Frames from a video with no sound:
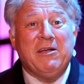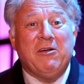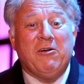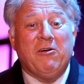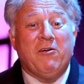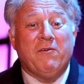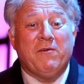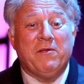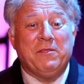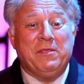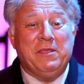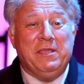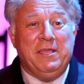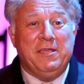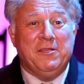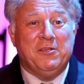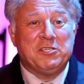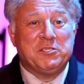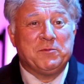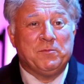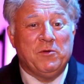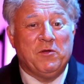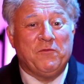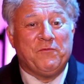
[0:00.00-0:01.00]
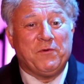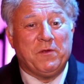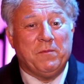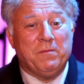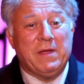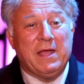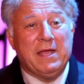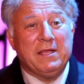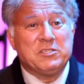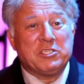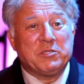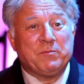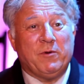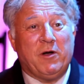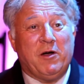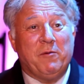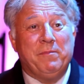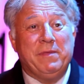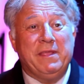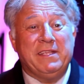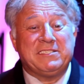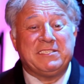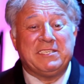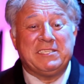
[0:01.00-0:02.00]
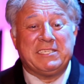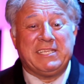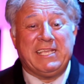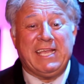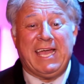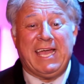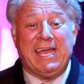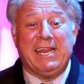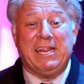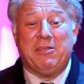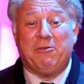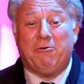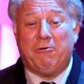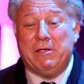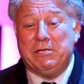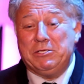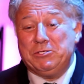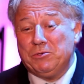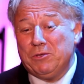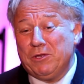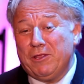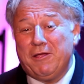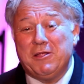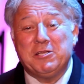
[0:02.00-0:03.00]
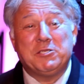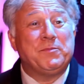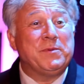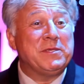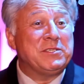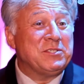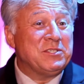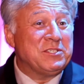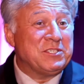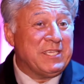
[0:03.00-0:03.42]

Over the years, moved from small business category to a large business